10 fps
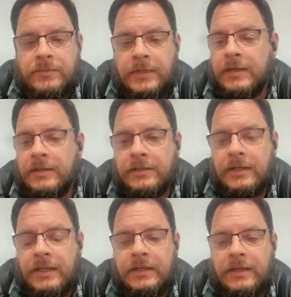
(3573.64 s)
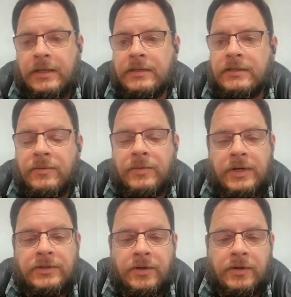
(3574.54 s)
Yeah. And that's kind of where
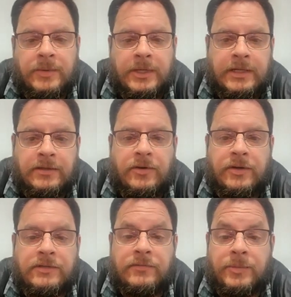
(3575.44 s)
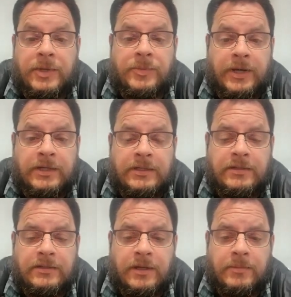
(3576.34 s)
I talk about like the cost of a best
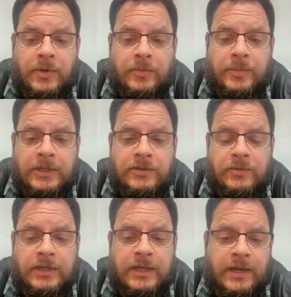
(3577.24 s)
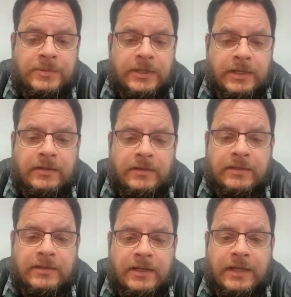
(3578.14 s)
practice. I'm hoping to encapsulate
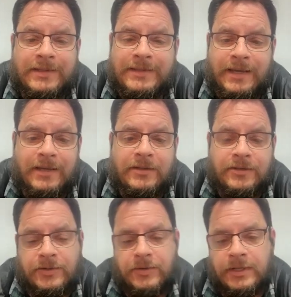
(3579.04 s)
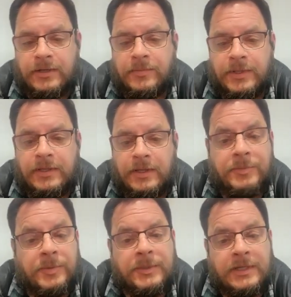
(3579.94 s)
things like the debt associated with the
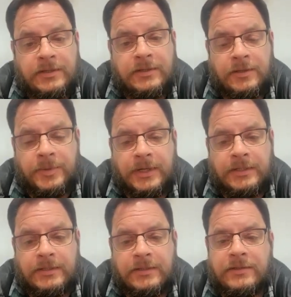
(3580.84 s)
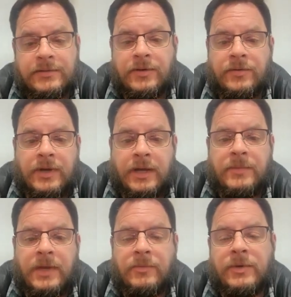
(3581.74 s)
implementation of the practice. So
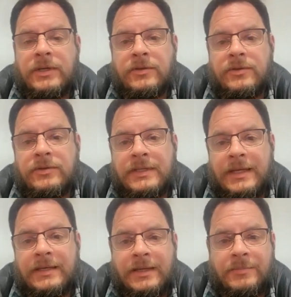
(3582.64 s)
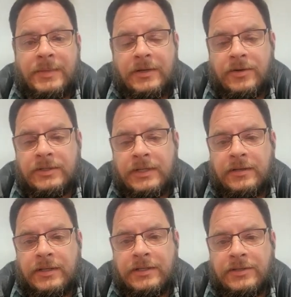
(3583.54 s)
I want to include debt in my cost
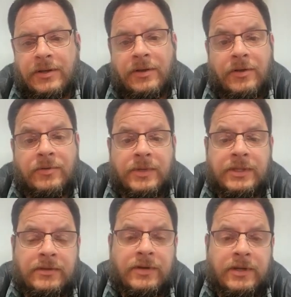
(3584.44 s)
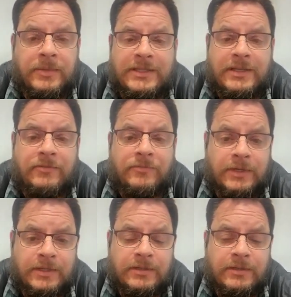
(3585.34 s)
calculation along with other elements like
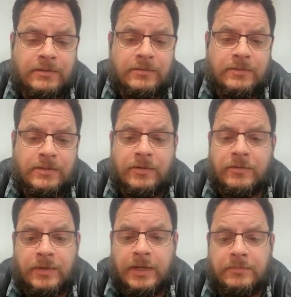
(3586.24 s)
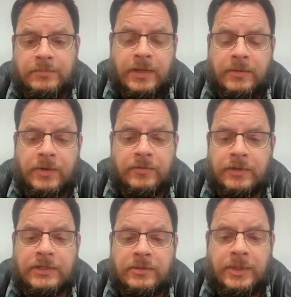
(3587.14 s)
risk. So I want
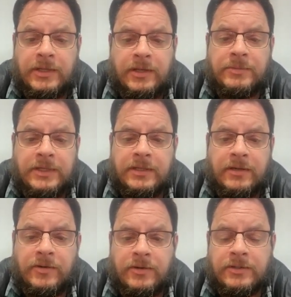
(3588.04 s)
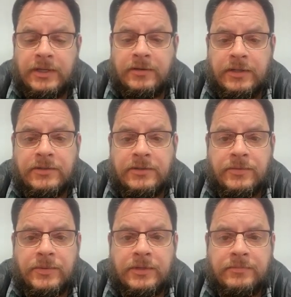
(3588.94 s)
risk to be lumped into that cost calculation
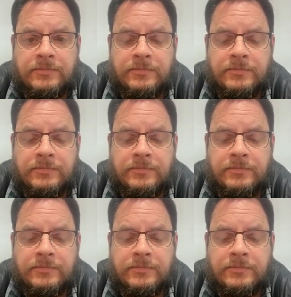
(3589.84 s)
as well.